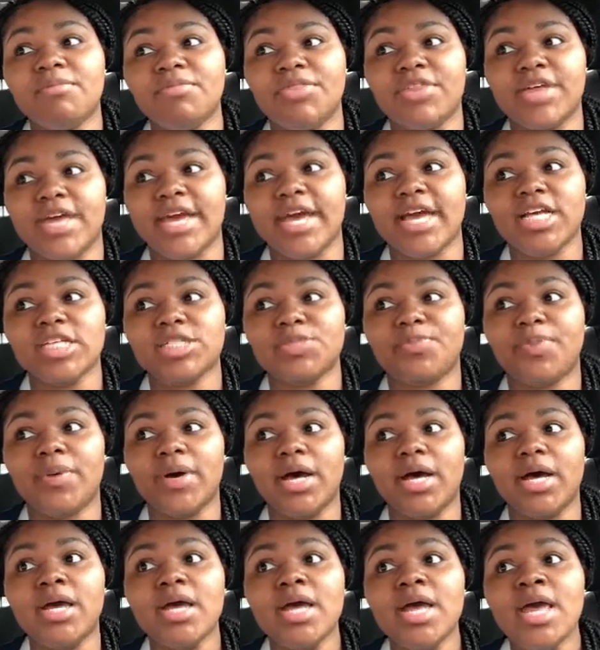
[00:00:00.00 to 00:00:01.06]
things.
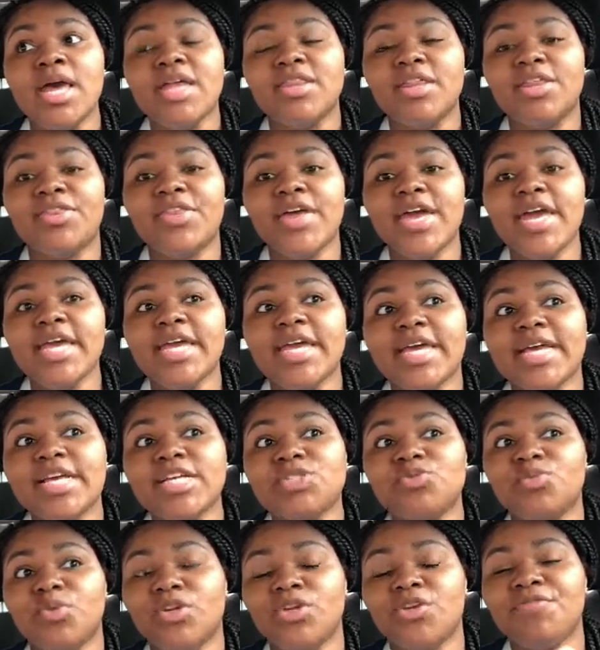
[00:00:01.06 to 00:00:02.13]
But the thing
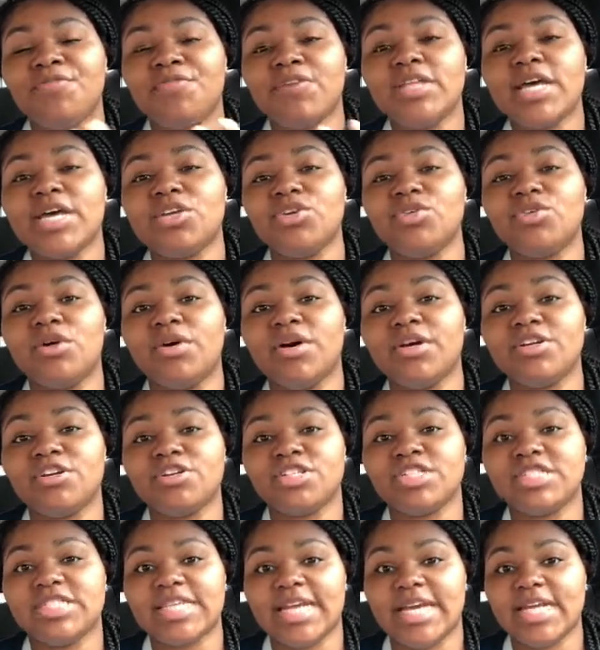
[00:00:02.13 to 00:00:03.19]
is, when you feel like you don't
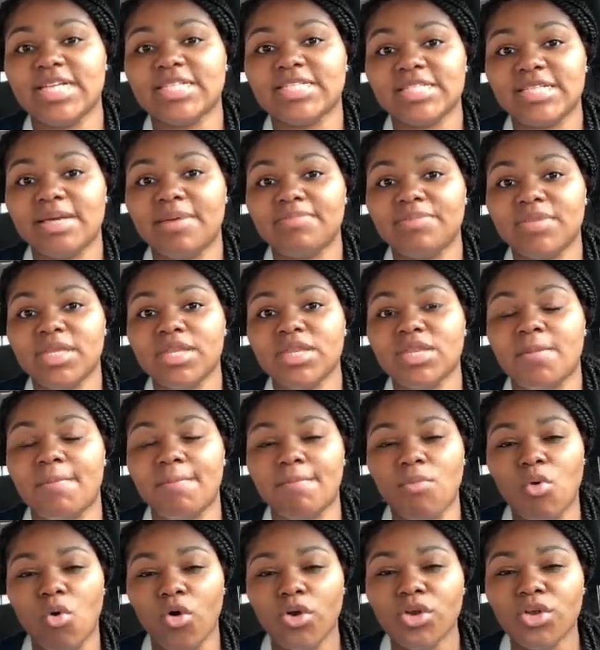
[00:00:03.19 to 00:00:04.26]
understand something, the
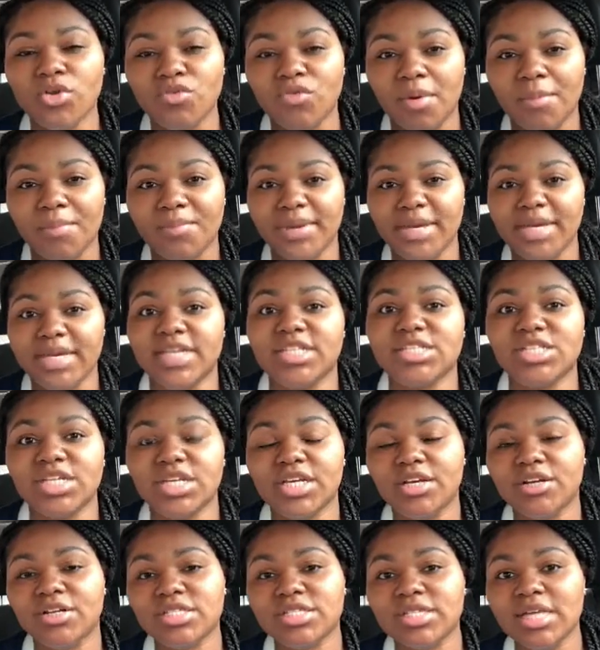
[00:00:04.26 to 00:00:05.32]
more you repeat it to
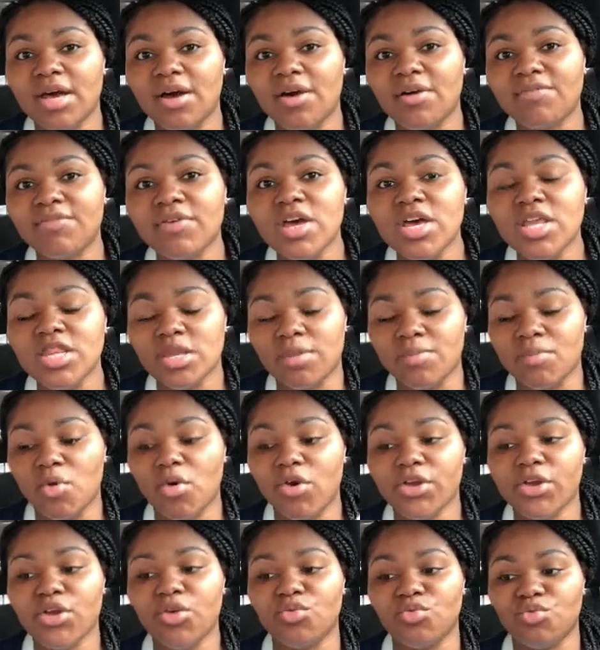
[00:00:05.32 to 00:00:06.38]
yourself, the more
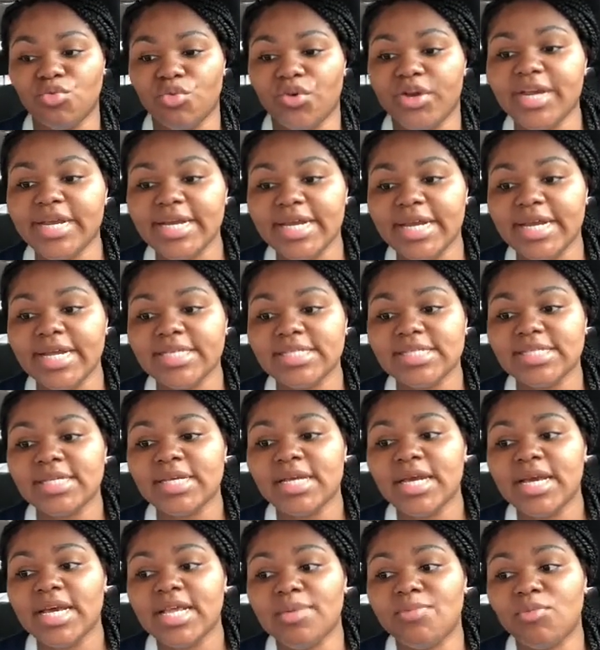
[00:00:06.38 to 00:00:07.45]
you read it,
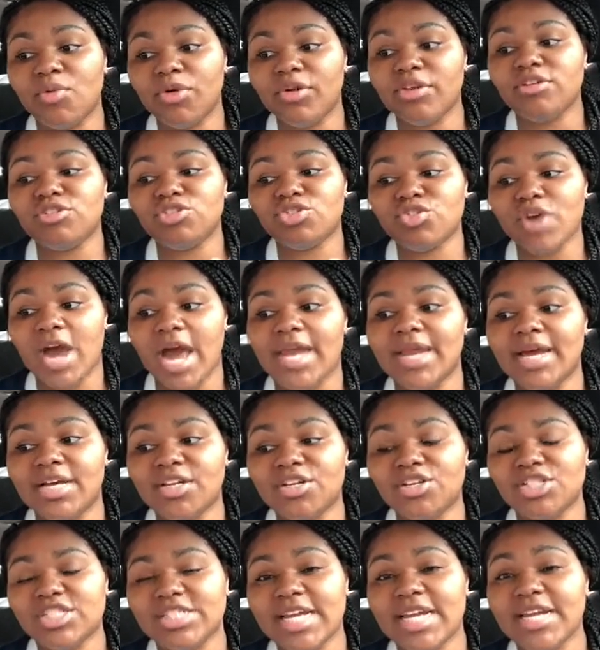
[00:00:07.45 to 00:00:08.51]
the more you try to
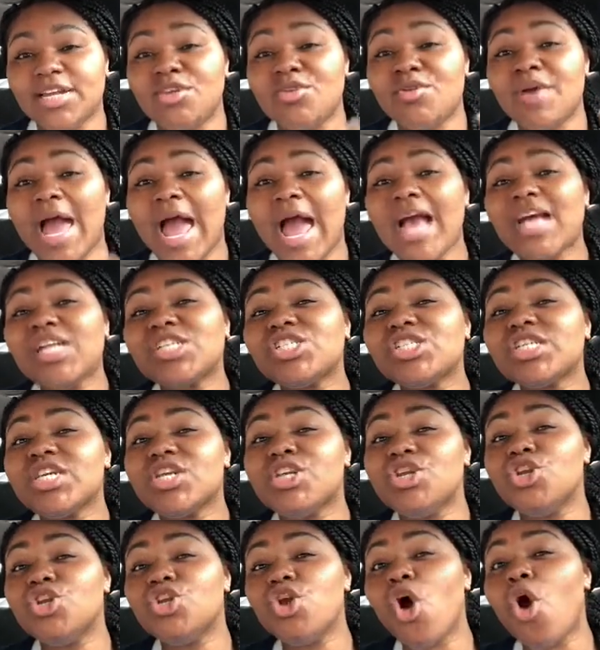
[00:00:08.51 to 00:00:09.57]
understand it, you actually
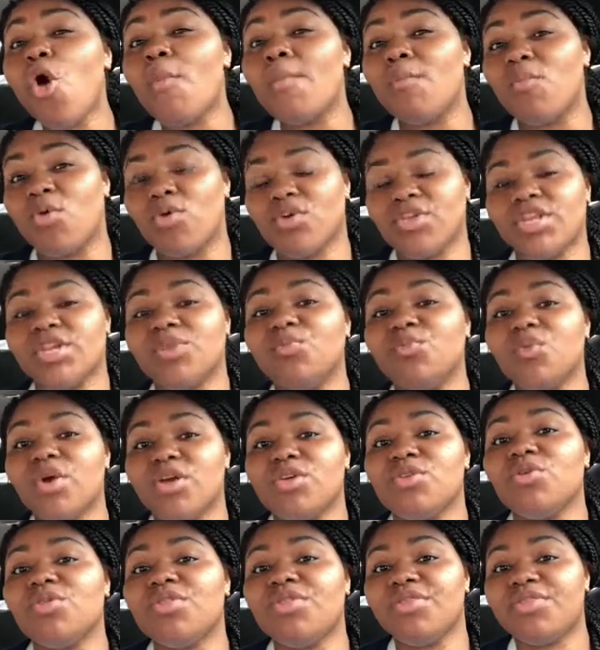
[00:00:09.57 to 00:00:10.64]
know more than what
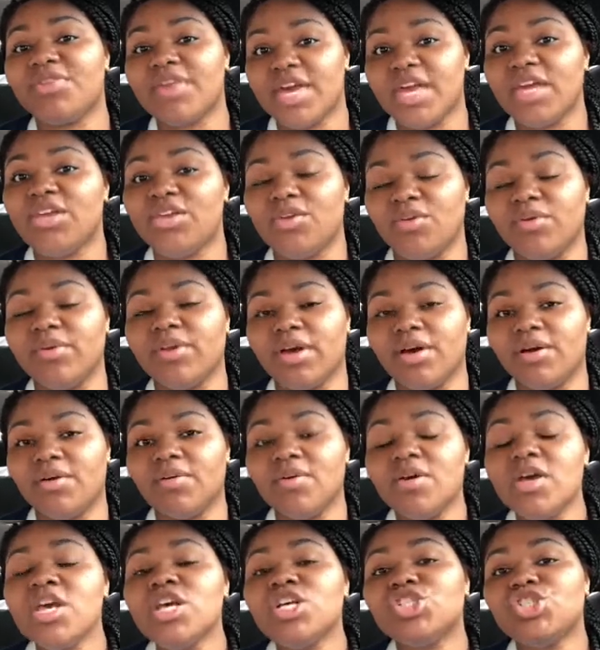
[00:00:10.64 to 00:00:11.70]
you think you know.
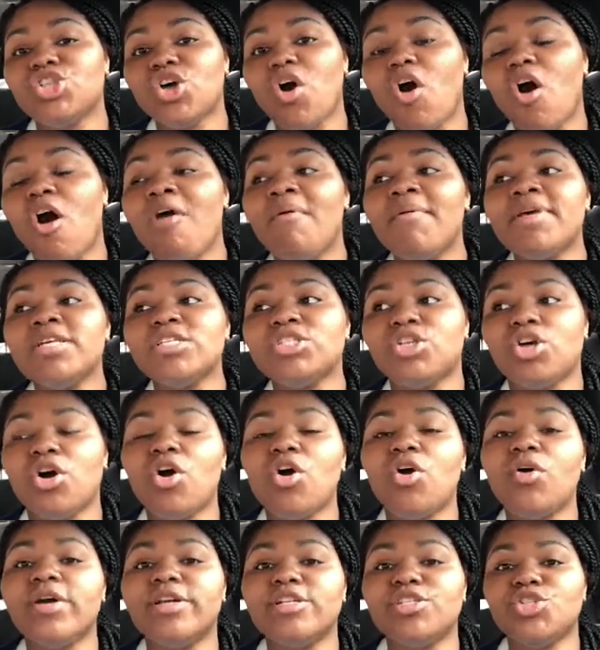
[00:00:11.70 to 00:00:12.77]
So always
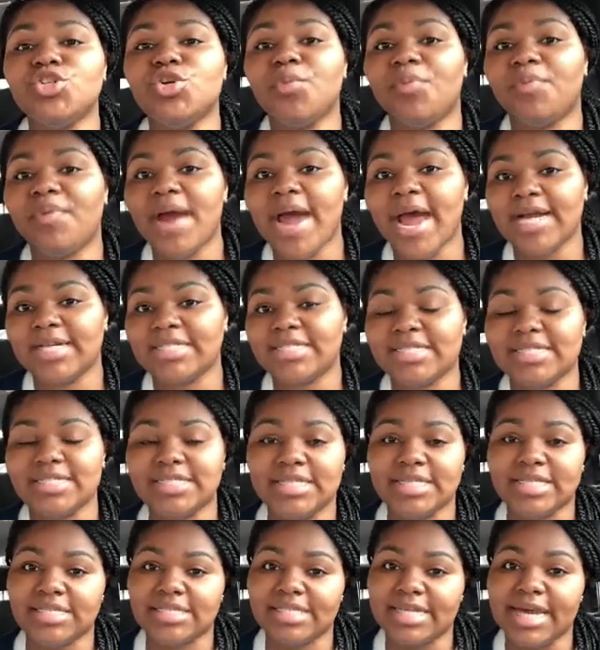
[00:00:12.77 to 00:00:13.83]
go and do practice
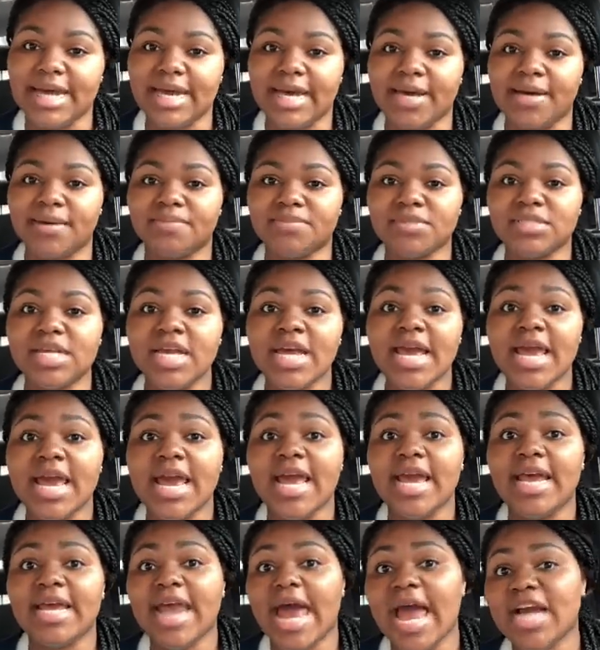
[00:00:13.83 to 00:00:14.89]
exams
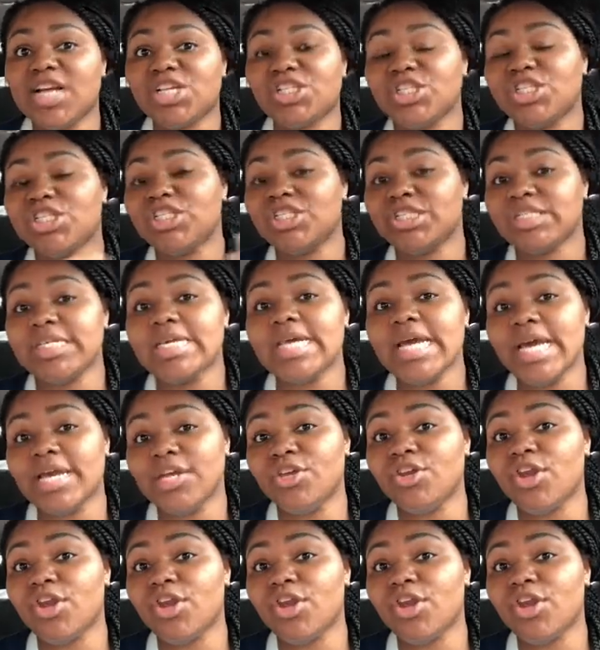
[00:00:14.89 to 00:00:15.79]
and actually see,